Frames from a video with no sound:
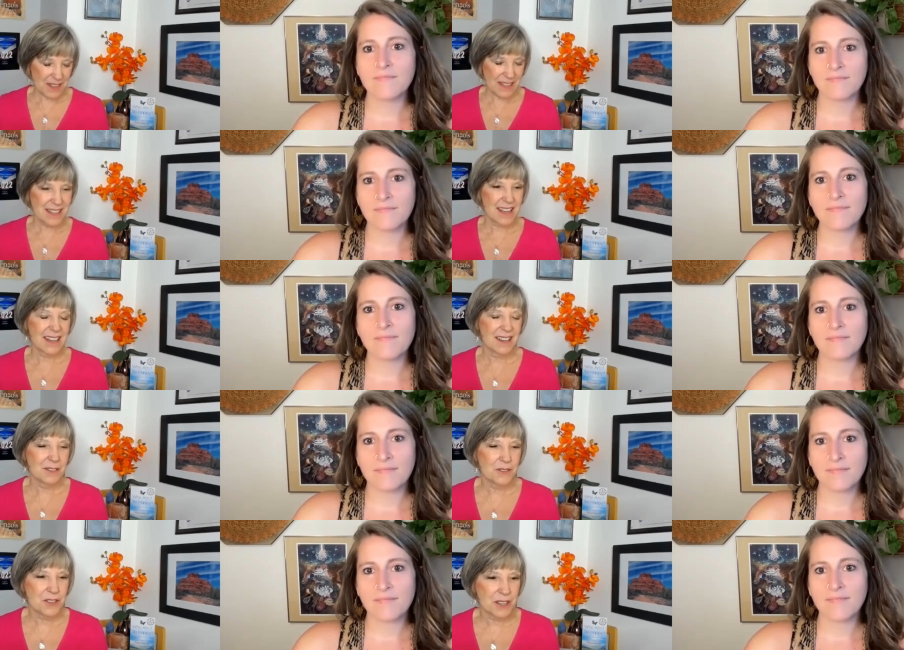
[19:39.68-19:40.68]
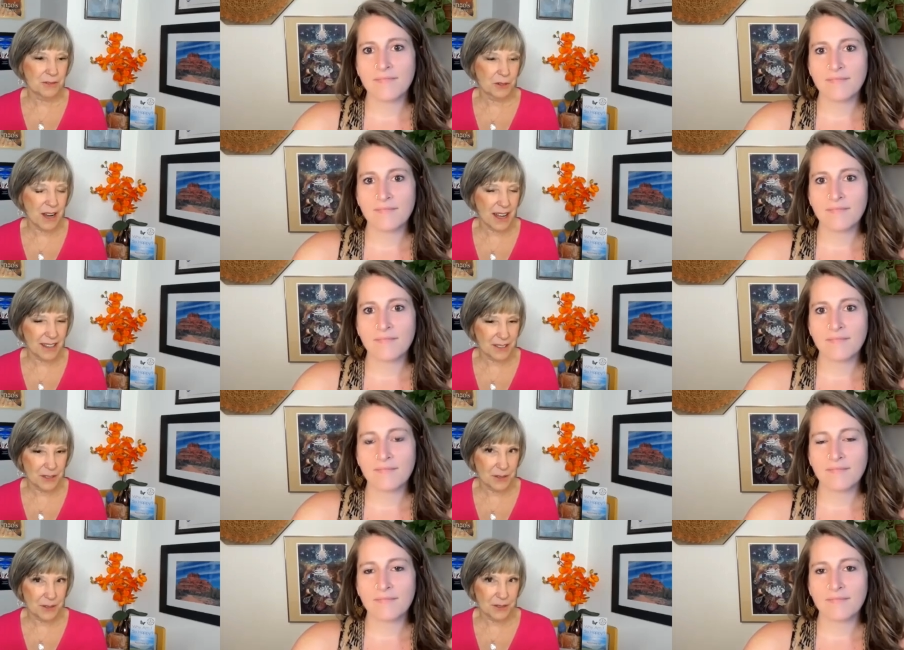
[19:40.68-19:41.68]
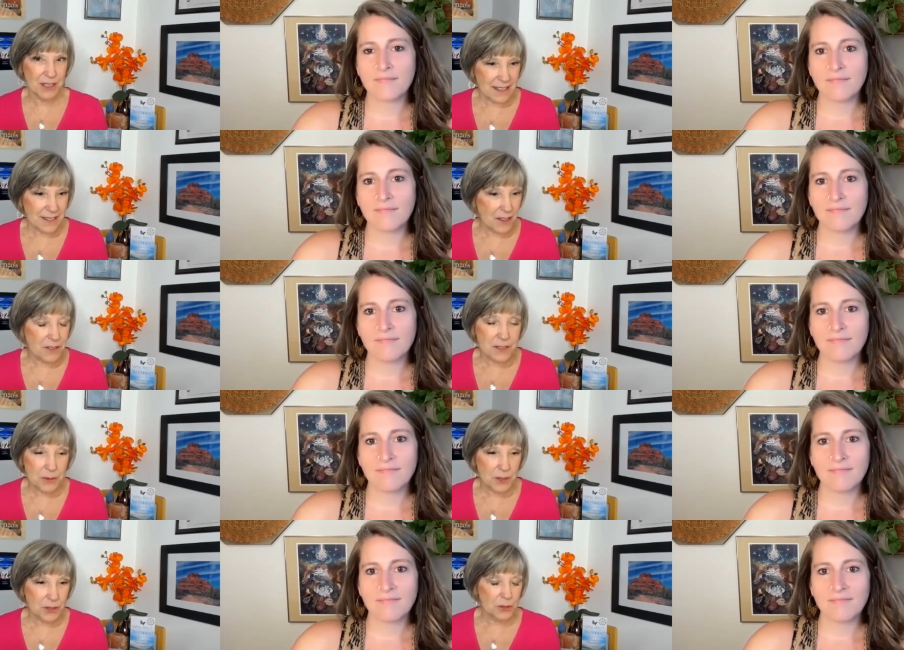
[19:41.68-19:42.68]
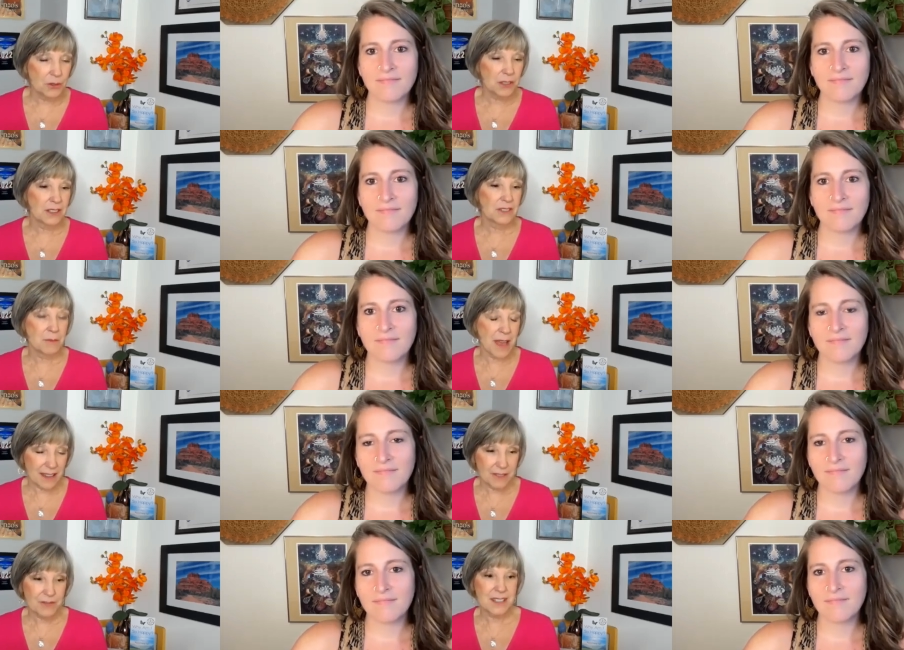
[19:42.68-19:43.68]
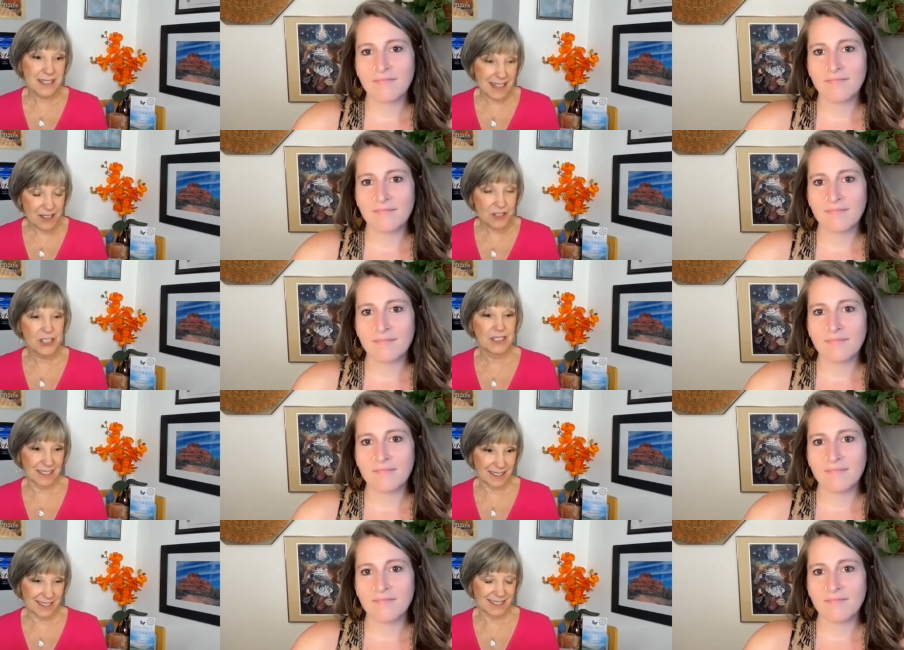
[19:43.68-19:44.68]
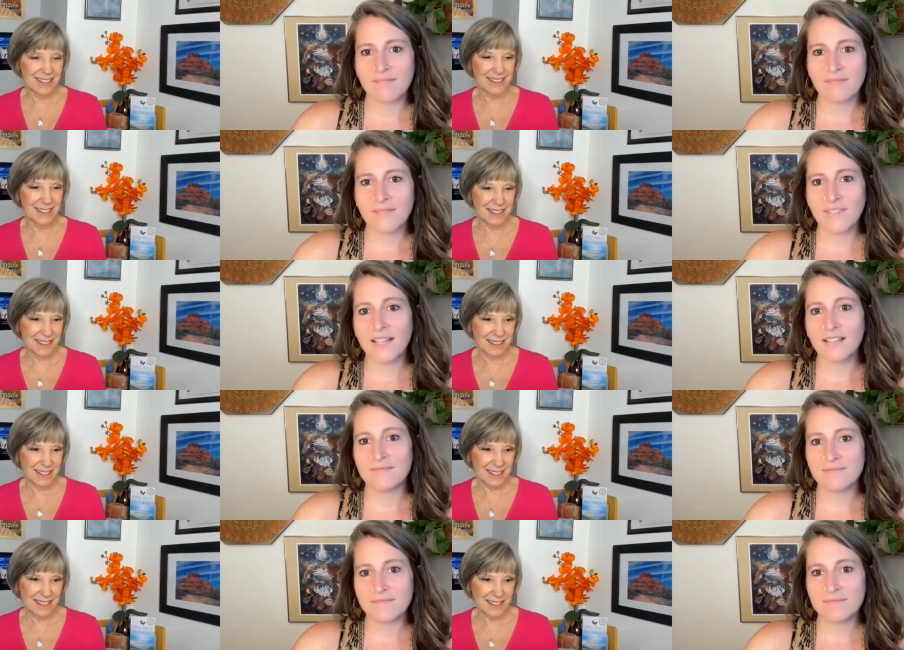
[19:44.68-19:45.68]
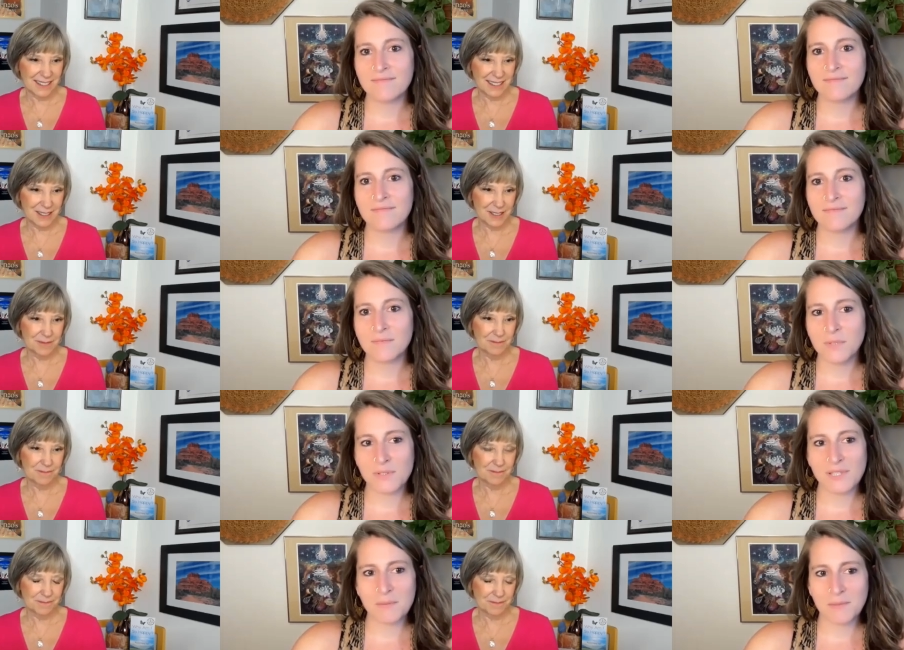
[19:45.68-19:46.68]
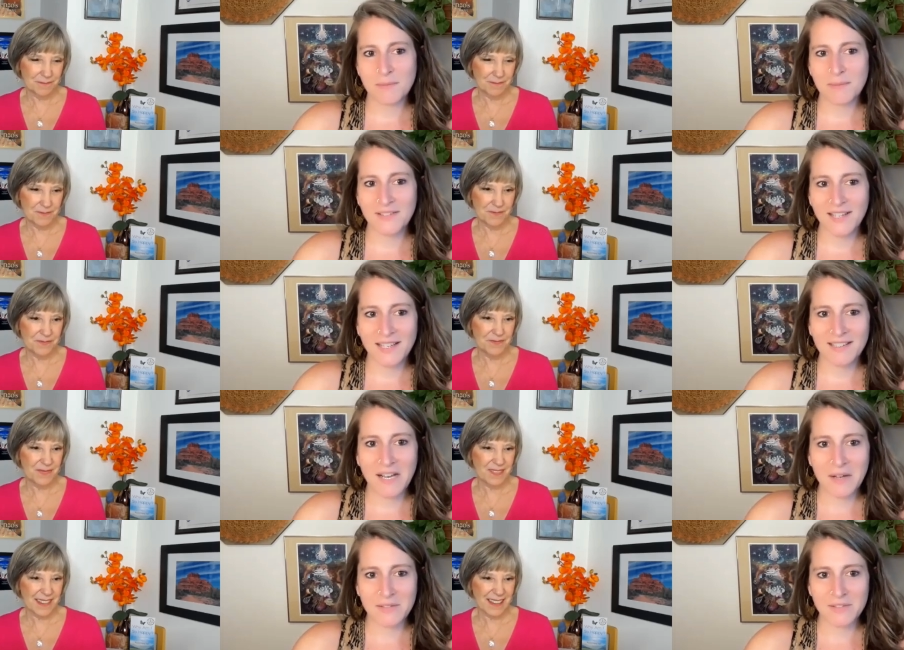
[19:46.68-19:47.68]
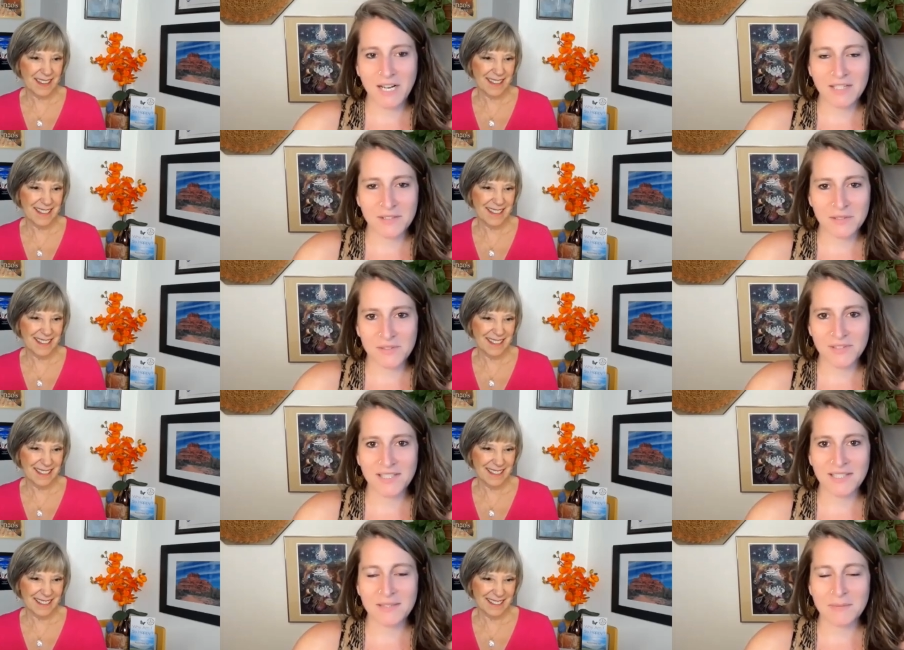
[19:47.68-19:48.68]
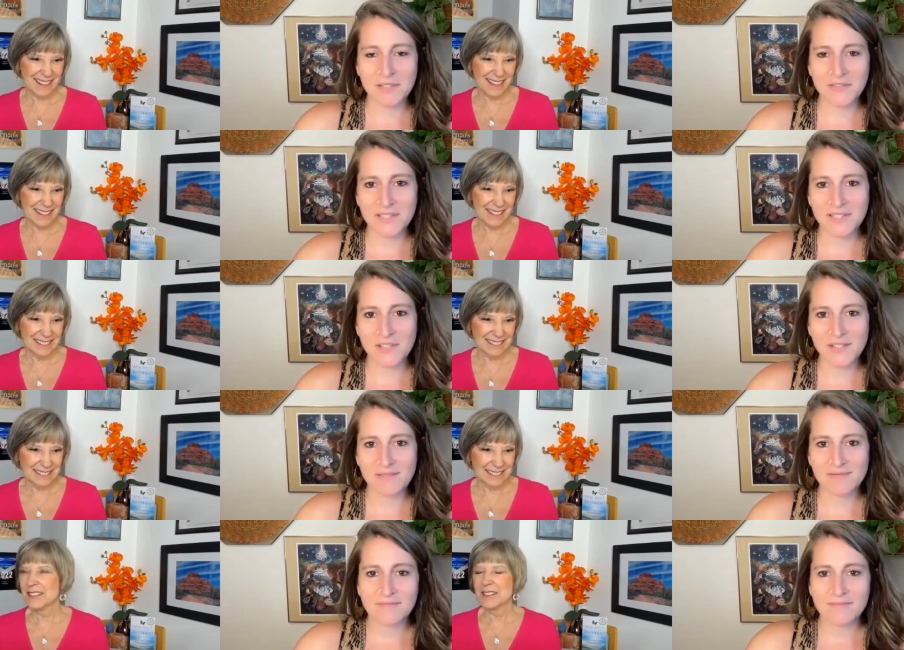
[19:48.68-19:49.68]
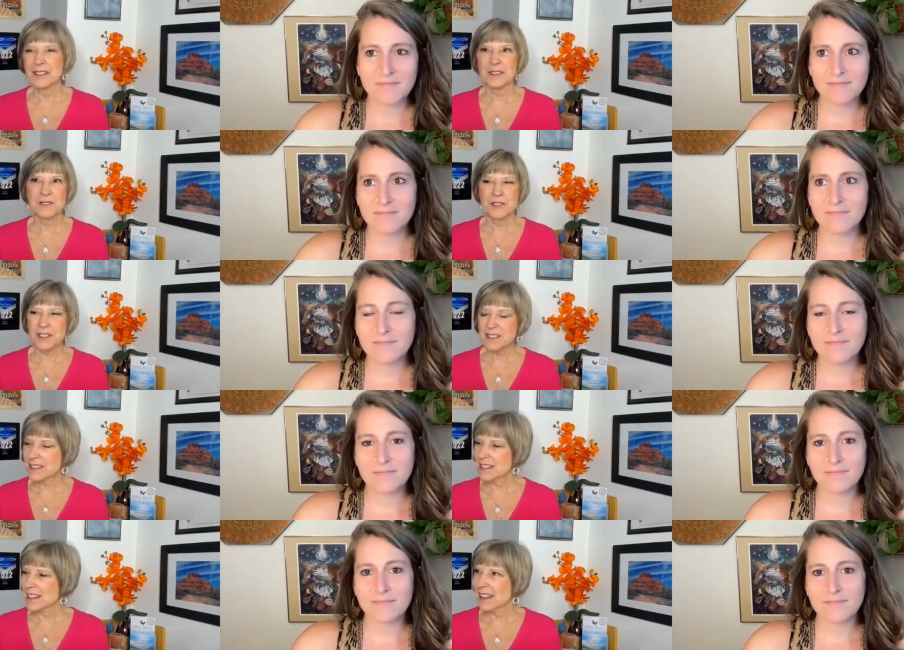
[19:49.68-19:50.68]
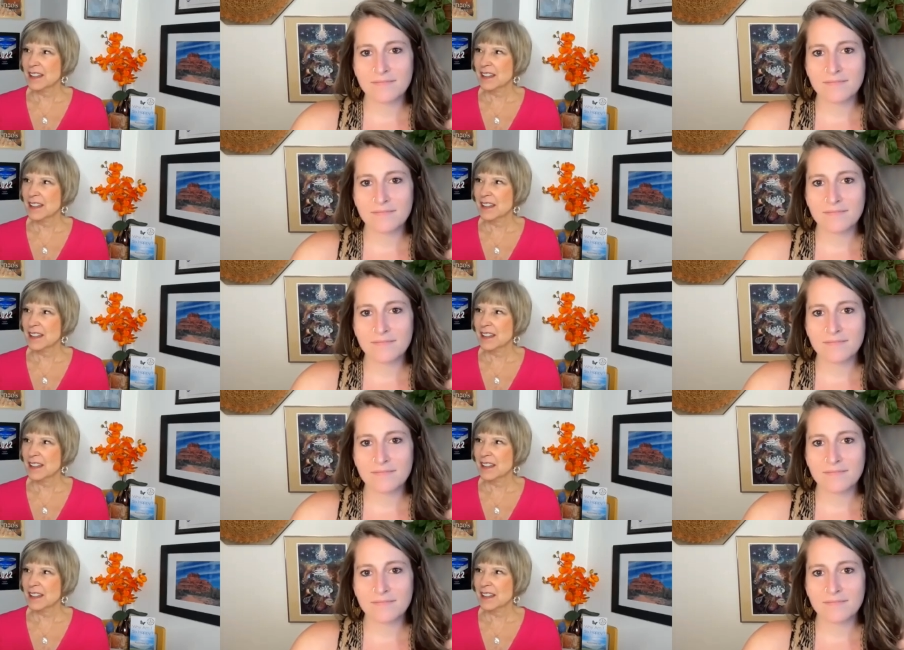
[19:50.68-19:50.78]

Speaker 1: Because that energy of gratitude is also a tool of manifestation.
Speaker 2: Yeah will you say more about that? How is gratitude related to manifestation? Oh,
Speaker 1: just